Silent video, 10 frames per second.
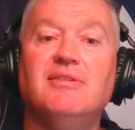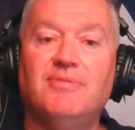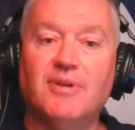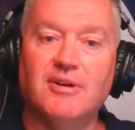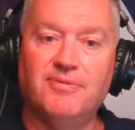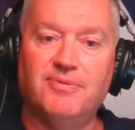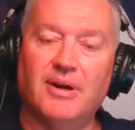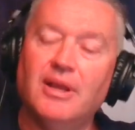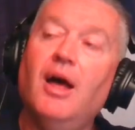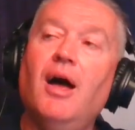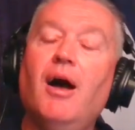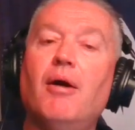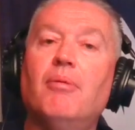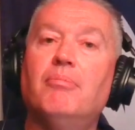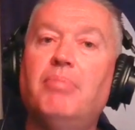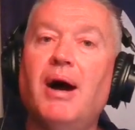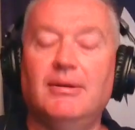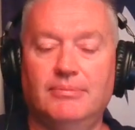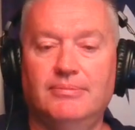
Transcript: very fun. But